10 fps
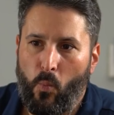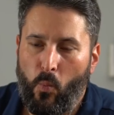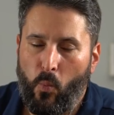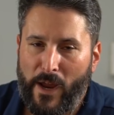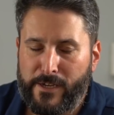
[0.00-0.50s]

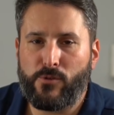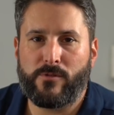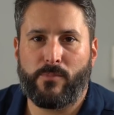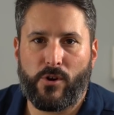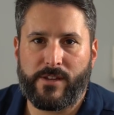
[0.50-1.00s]
When
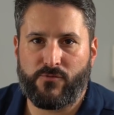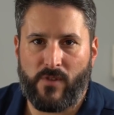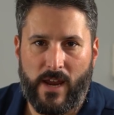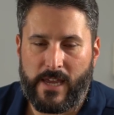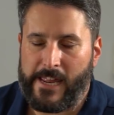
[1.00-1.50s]
Gutenberg is
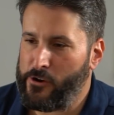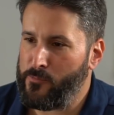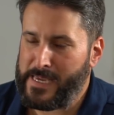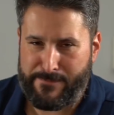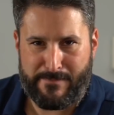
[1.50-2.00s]
ready, and I don't
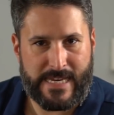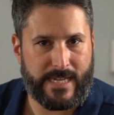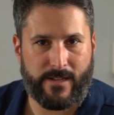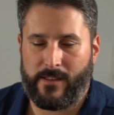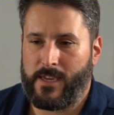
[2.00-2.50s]
mean
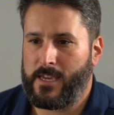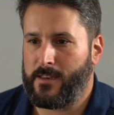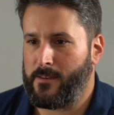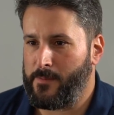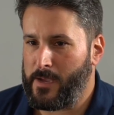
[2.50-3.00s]
immediately,
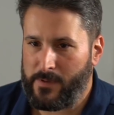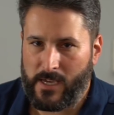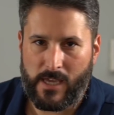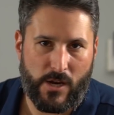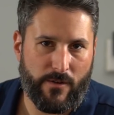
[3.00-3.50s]
and it might be a
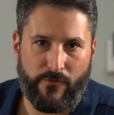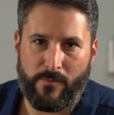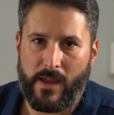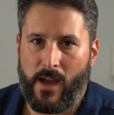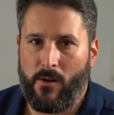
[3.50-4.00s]
year from
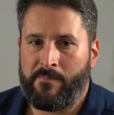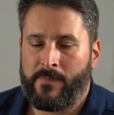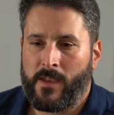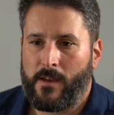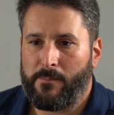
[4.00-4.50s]
now,
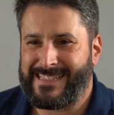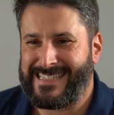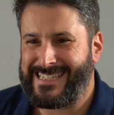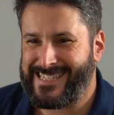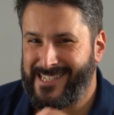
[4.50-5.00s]
but the
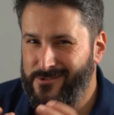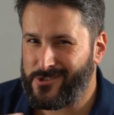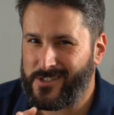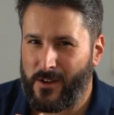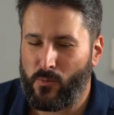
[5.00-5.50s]

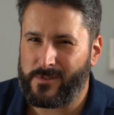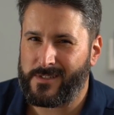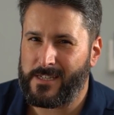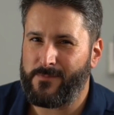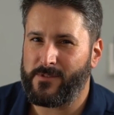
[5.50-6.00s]
synergy that we'll
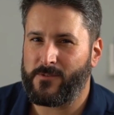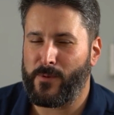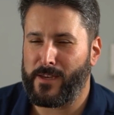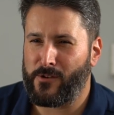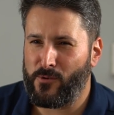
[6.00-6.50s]
see
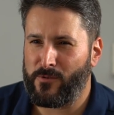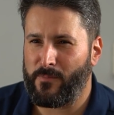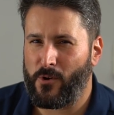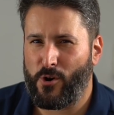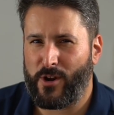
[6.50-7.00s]
between
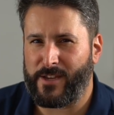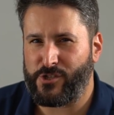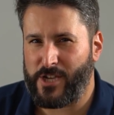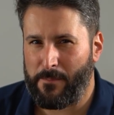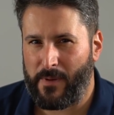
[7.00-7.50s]
Gutenberg and
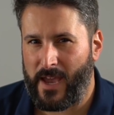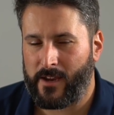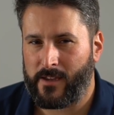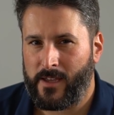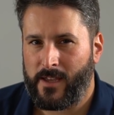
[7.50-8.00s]

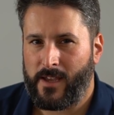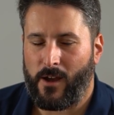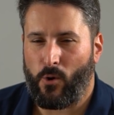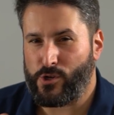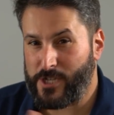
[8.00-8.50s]
Jetpack,
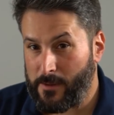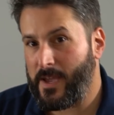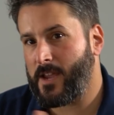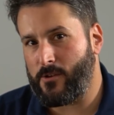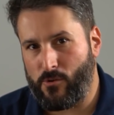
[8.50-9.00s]
or
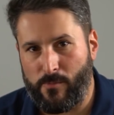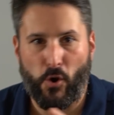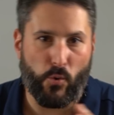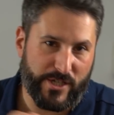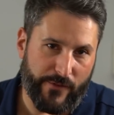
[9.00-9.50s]
Jetpack and
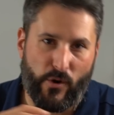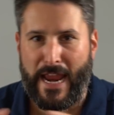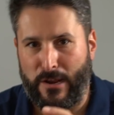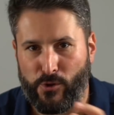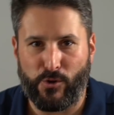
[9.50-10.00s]
Gutenberg, whichever
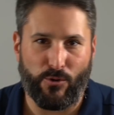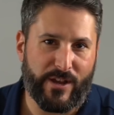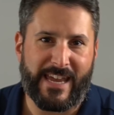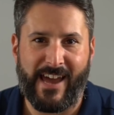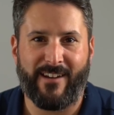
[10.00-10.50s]
angle you're
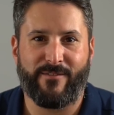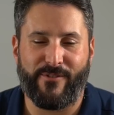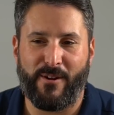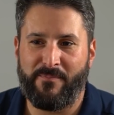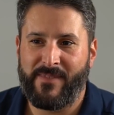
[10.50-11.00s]
looking at it
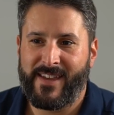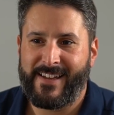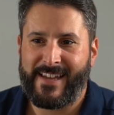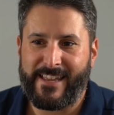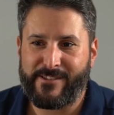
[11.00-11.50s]
from,
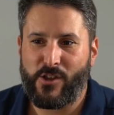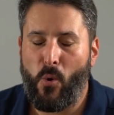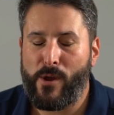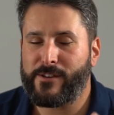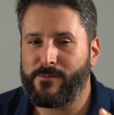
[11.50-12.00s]
it's
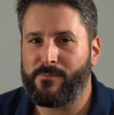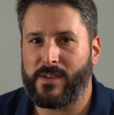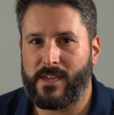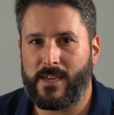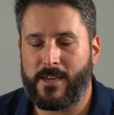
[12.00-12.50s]
going to
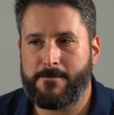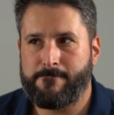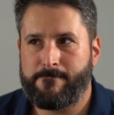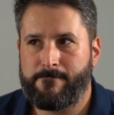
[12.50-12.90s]
be